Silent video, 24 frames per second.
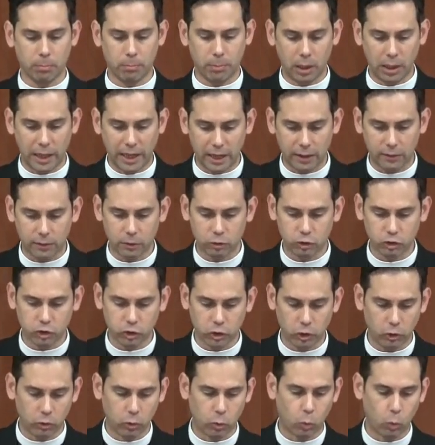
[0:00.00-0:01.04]
Melanchthon
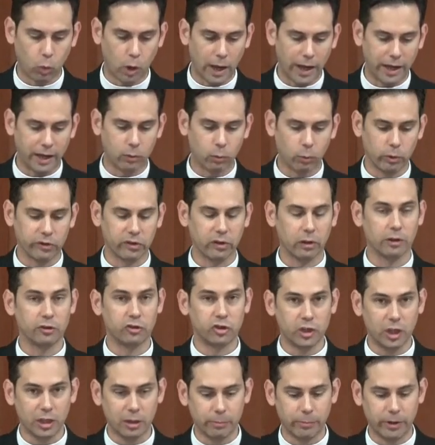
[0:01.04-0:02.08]
showed why it was
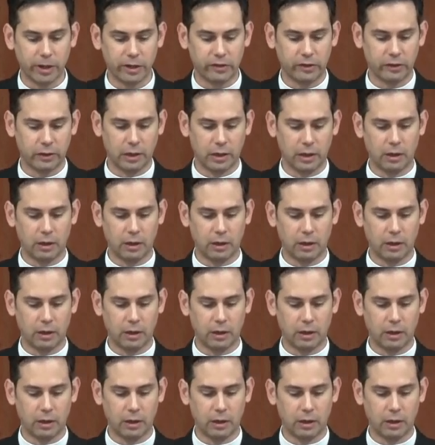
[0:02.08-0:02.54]
legitimate